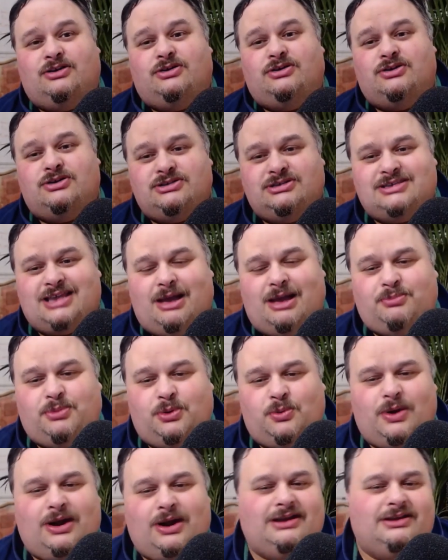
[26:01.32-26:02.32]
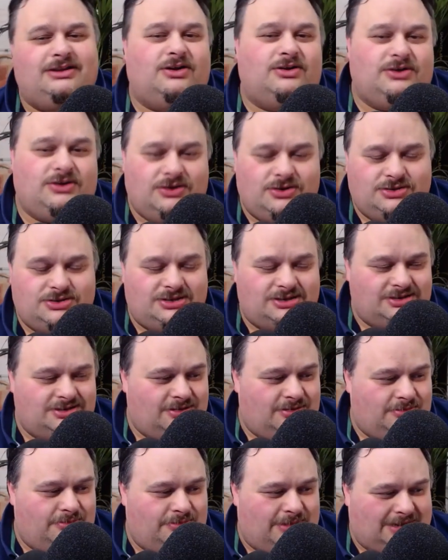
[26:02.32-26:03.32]
using is Apple, why are you not using
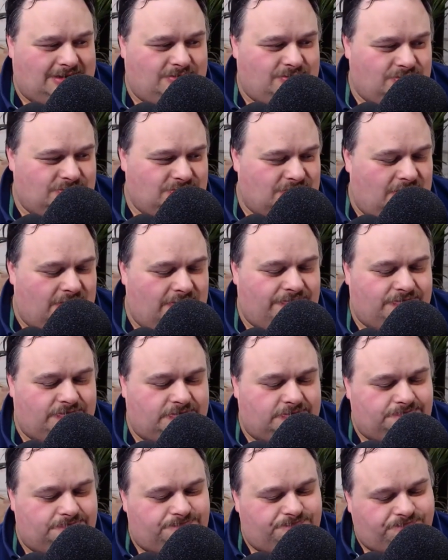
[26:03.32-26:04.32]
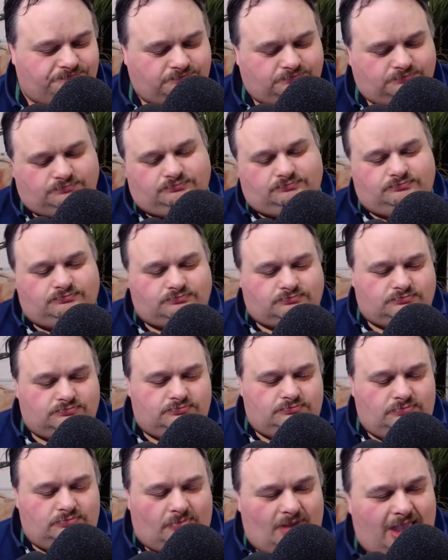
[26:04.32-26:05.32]
Microsoft?
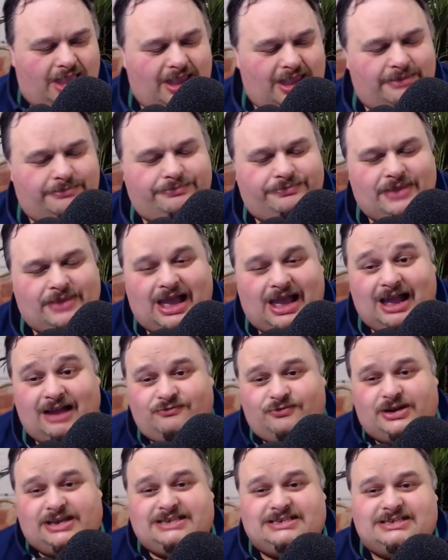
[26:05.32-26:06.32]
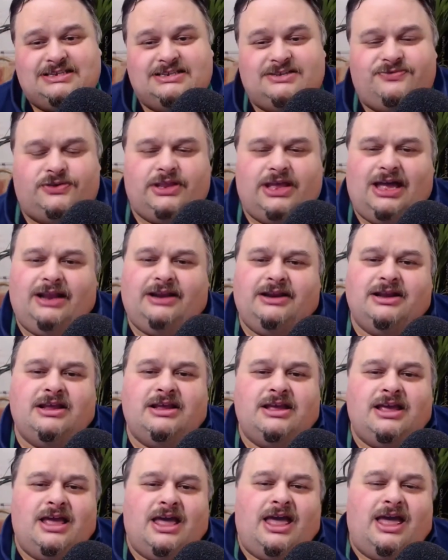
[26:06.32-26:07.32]
I have reasons for that.
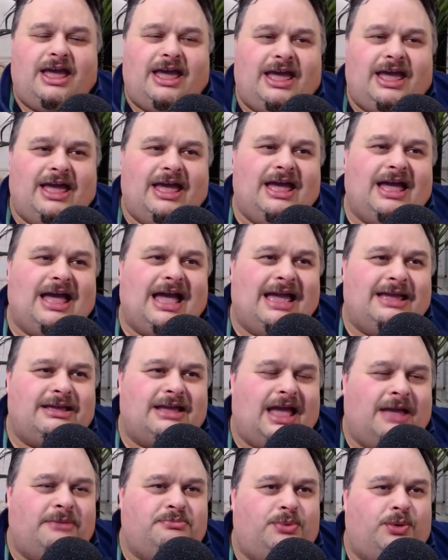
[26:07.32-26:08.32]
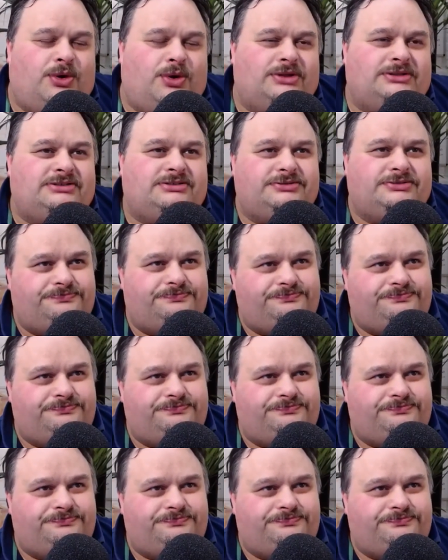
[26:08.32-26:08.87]
I bought